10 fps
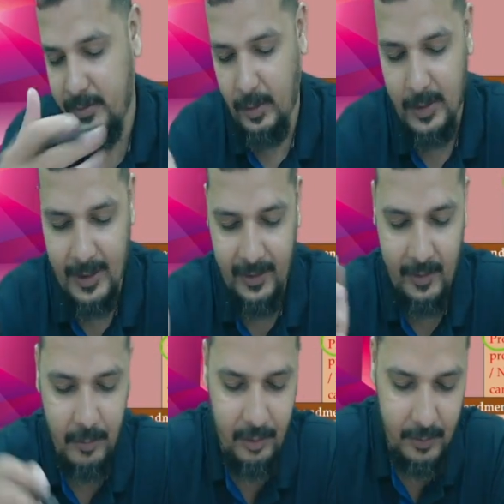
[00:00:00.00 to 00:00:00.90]
Now that
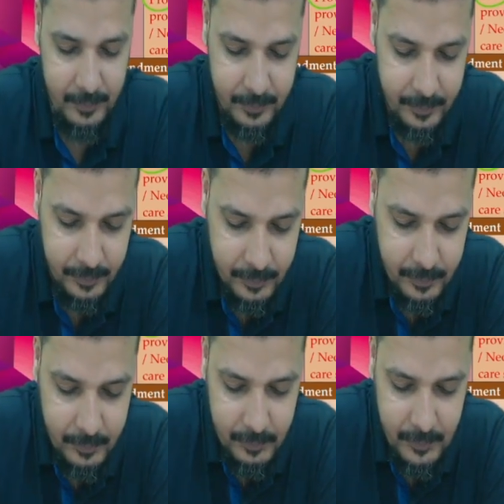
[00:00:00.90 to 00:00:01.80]
exemption
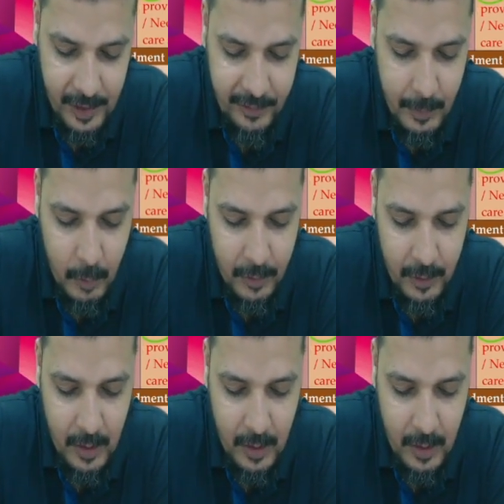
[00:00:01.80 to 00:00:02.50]
is removed.